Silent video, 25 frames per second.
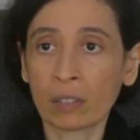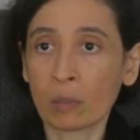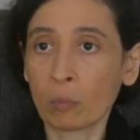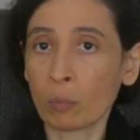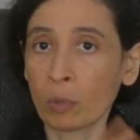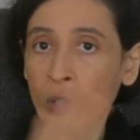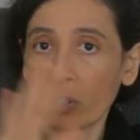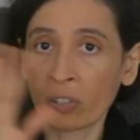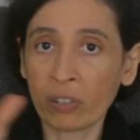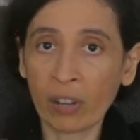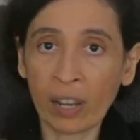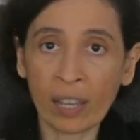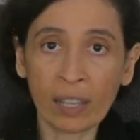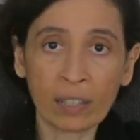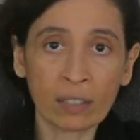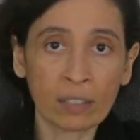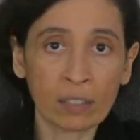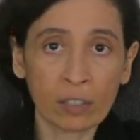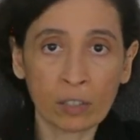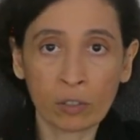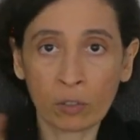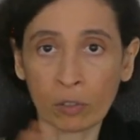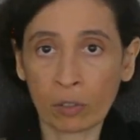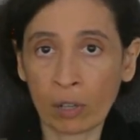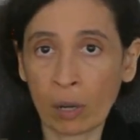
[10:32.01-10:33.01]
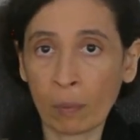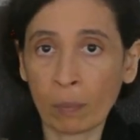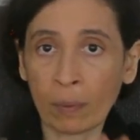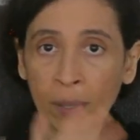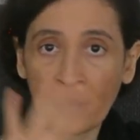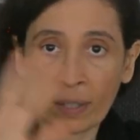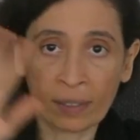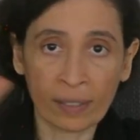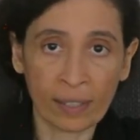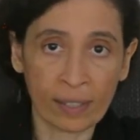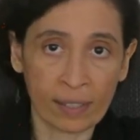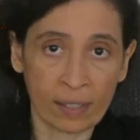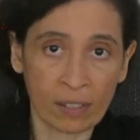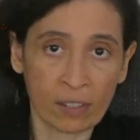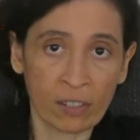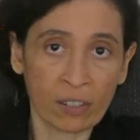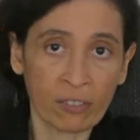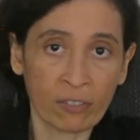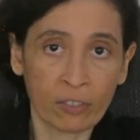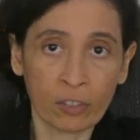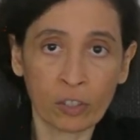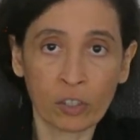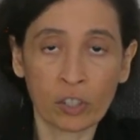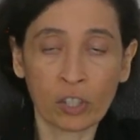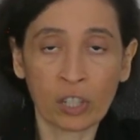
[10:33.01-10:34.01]
immigrated or applied as a
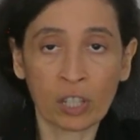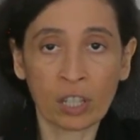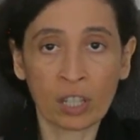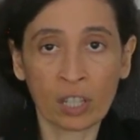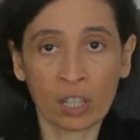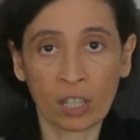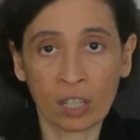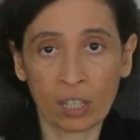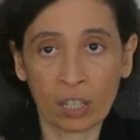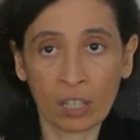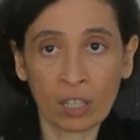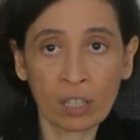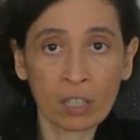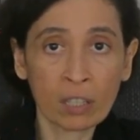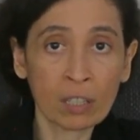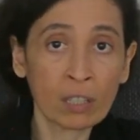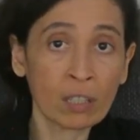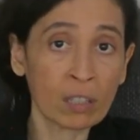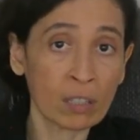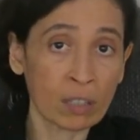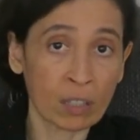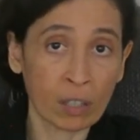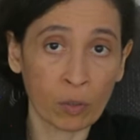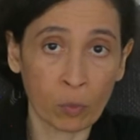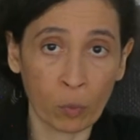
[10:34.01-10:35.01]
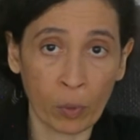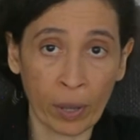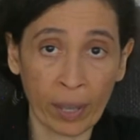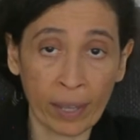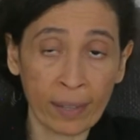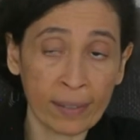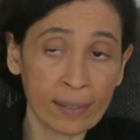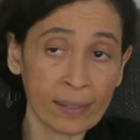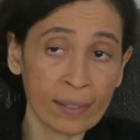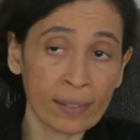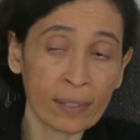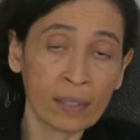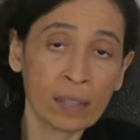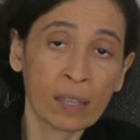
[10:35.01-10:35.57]
refugee in the West,